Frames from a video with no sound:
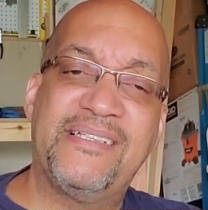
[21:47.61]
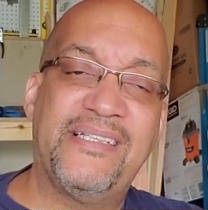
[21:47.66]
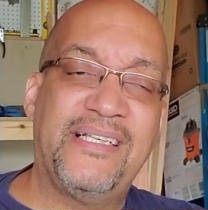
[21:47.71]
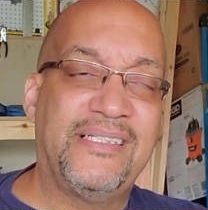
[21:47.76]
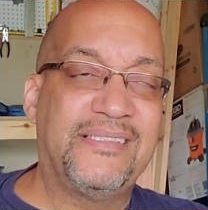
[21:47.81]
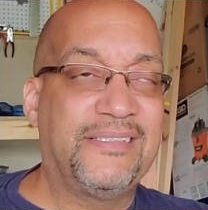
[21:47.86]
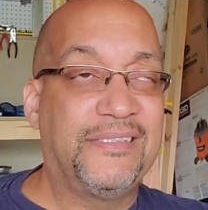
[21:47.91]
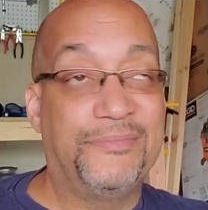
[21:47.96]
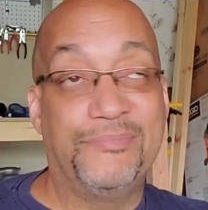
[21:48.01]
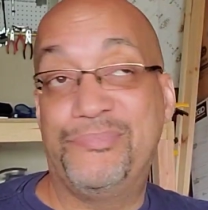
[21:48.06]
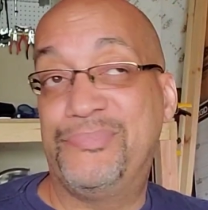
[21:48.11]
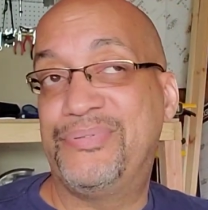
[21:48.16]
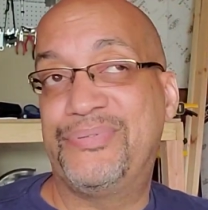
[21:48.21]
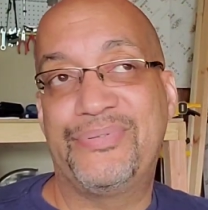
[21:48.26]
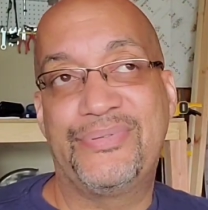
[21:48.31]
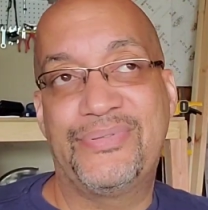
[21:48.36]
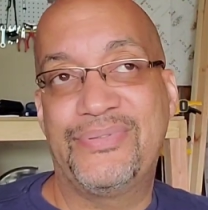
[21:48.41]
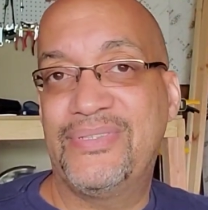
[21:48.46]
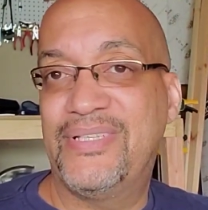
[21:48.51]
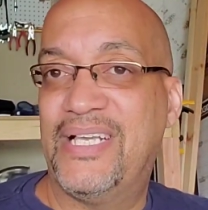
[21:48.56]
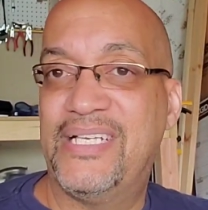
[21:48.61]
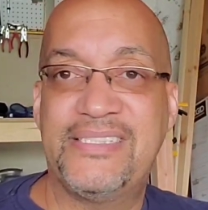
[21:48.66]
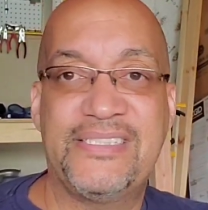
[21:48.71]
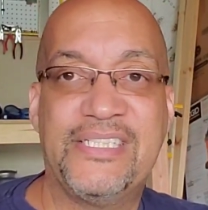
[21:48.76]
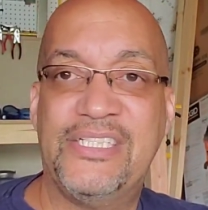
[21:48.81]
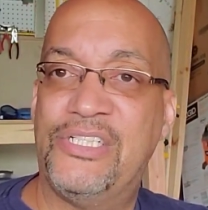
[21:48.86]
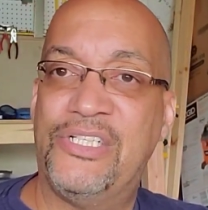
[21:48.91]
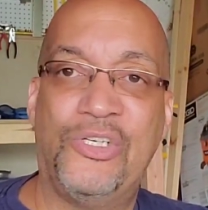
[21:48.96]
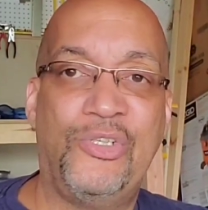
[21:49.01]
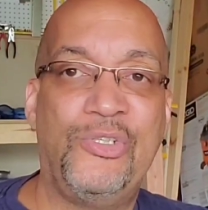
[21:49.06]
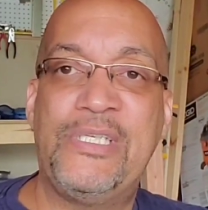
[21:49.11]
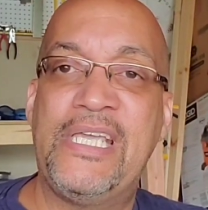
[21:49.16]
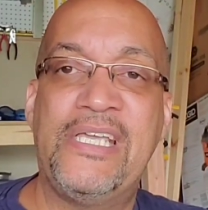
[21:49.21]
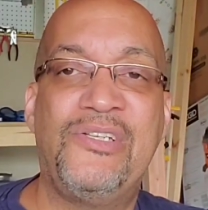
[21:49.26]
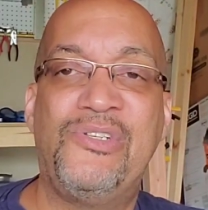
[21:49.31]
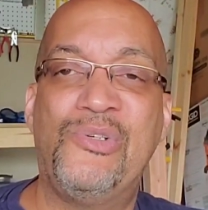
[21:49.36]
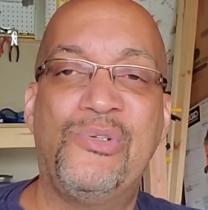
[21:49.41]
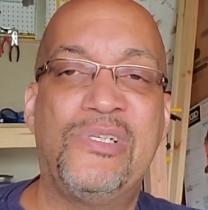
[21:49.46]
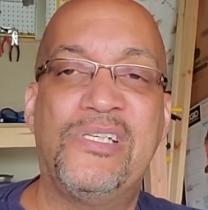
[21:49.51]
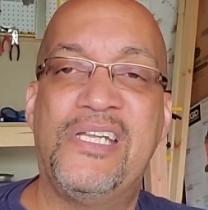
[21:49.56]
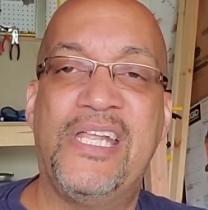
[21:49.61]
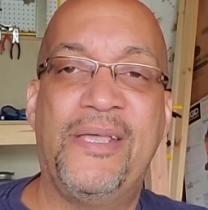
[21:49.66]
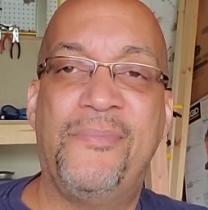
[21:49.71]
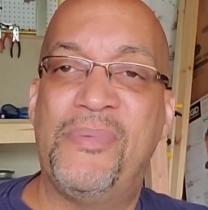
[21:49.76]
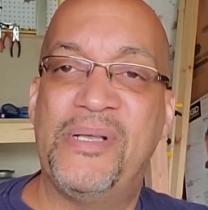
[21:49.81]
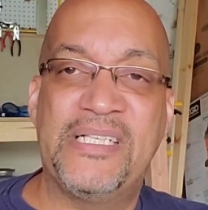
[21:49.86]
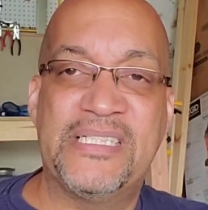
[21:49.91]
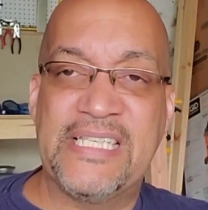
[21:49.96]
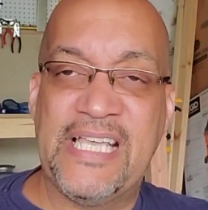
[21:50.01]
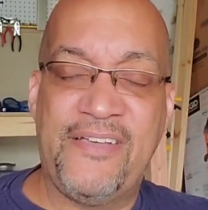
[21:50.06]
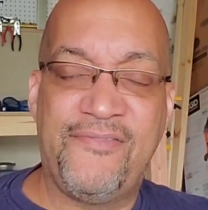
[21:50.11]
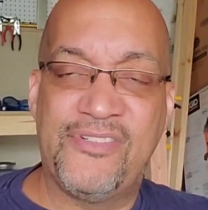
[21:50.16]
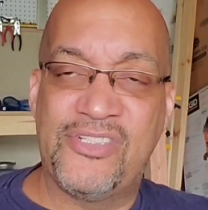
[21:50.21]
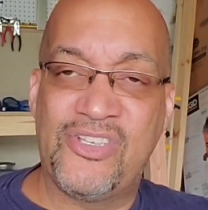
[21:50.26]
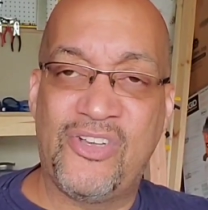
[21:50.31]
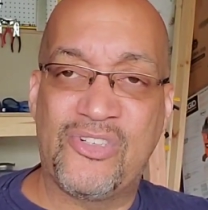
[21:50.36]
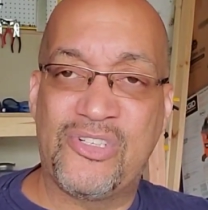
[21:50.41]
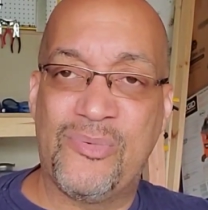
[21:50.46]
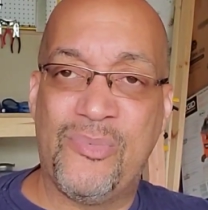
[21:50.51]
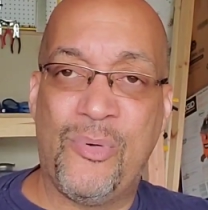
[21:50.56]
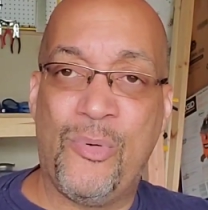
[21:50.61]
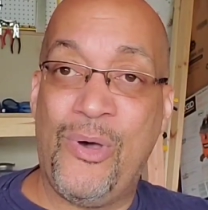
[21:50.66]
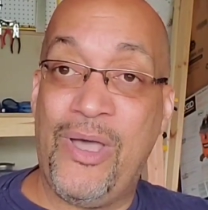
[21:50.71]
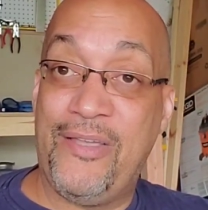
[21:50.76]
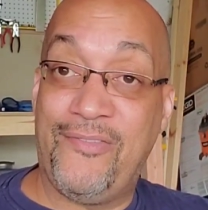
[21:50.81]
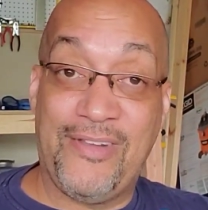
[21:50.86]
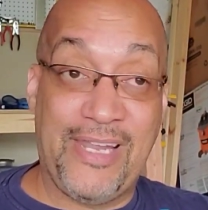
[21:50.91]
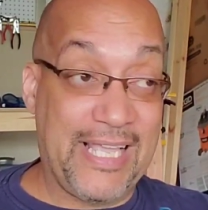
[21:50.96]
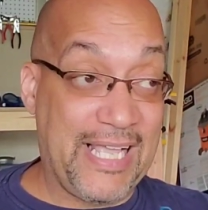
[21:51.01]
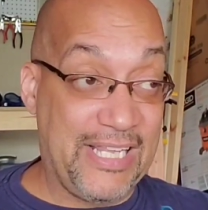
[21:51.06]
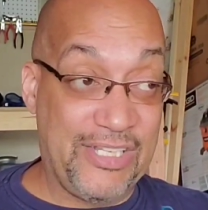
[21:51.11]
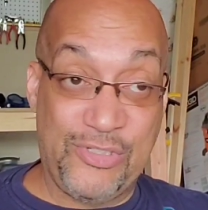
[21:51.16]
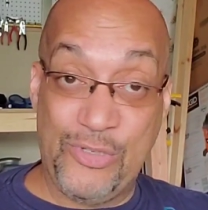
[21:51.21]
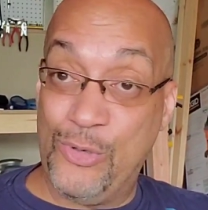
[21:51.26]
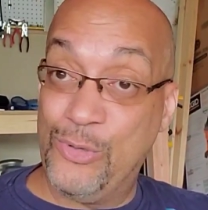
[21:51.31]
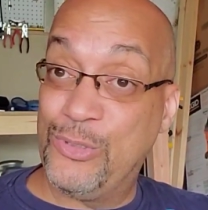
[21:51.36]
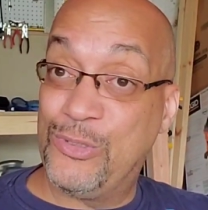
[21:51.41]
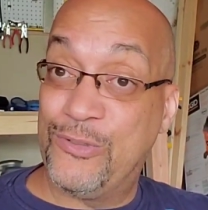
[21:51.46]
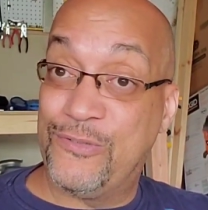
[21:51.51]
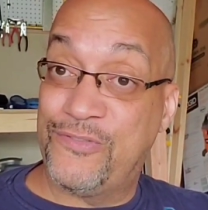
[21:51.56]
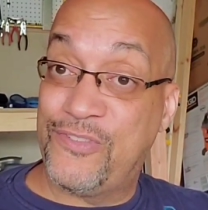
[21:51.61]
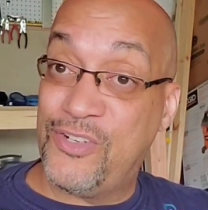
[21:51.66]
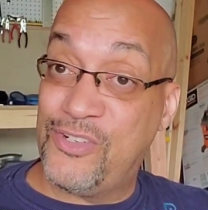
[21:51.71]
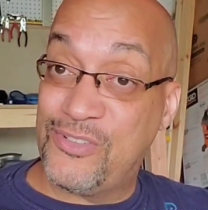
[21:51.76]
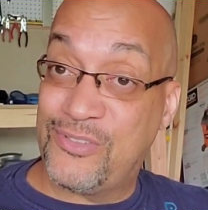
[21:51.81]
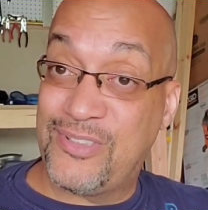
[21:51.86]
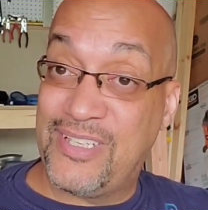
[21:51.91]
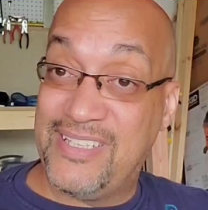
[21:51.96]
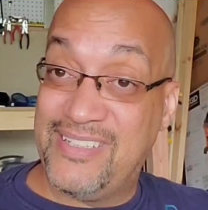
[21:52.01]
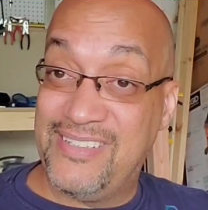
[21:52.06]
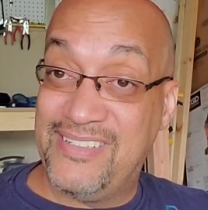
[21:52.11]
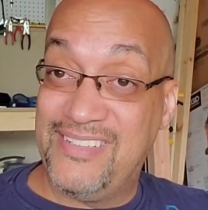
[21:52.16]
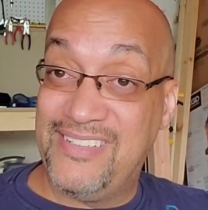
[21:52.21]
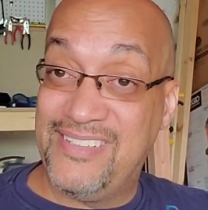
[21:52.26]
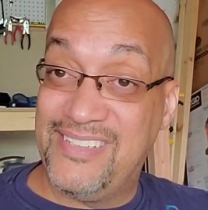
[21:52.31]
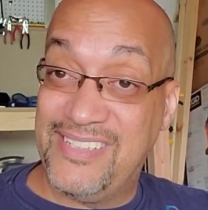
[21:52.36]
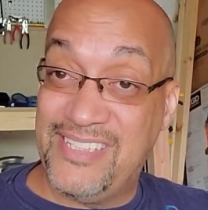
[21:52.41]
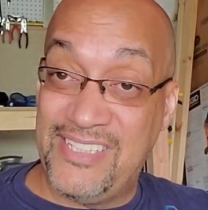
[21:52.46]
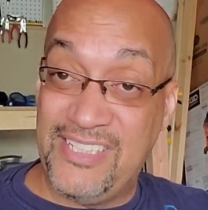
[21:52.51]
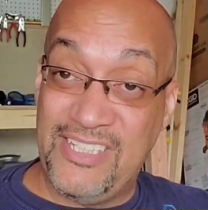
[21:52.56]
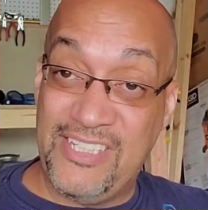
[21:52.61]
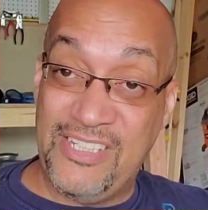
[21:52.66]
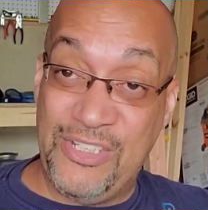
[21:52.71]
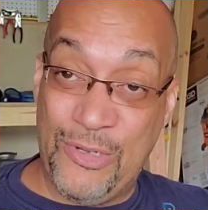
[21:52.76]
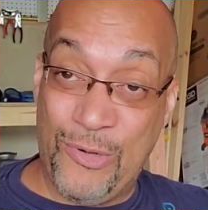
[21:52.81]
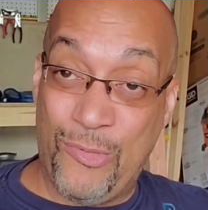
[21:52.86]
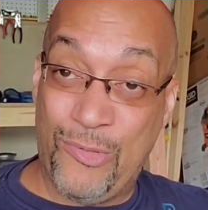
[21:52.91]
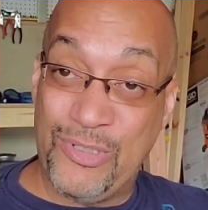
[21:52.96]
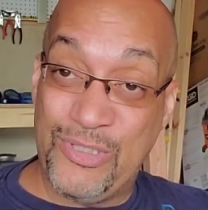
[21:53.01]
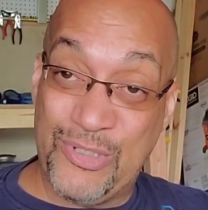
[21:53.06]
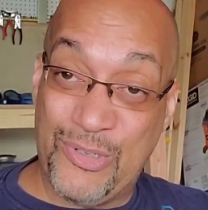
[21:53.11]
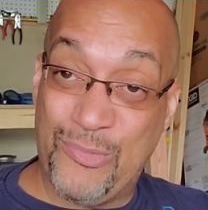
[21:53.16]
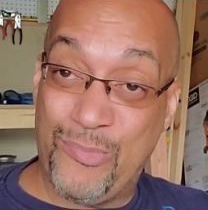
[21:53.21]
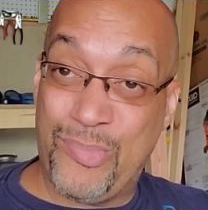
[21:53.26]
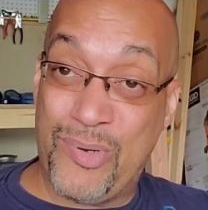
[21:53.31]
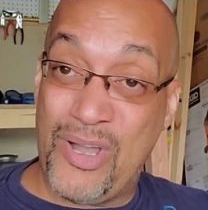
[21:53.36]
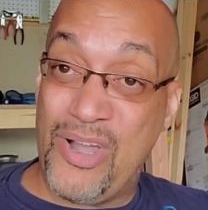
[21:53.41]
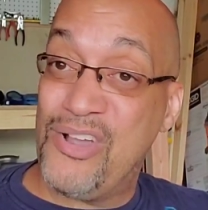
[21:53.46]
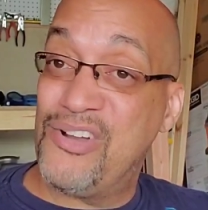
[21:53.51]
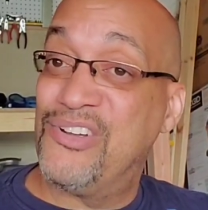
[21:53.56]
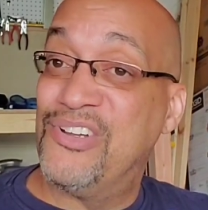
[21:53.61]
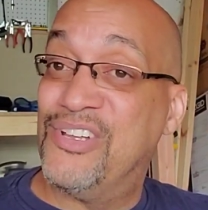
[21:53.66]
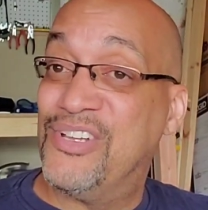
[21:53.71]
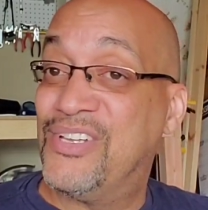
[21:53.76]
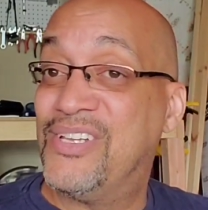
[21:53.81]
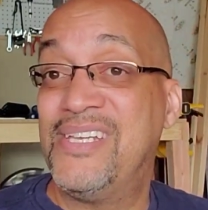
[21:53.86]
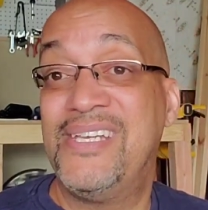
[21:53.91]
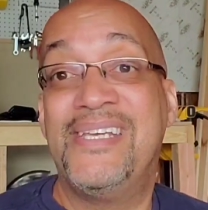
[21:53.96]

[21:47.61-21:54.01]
I said, "Psh." I said, "No, you can't do it today because I haven't talked to my wife. Like I told you first, your partner,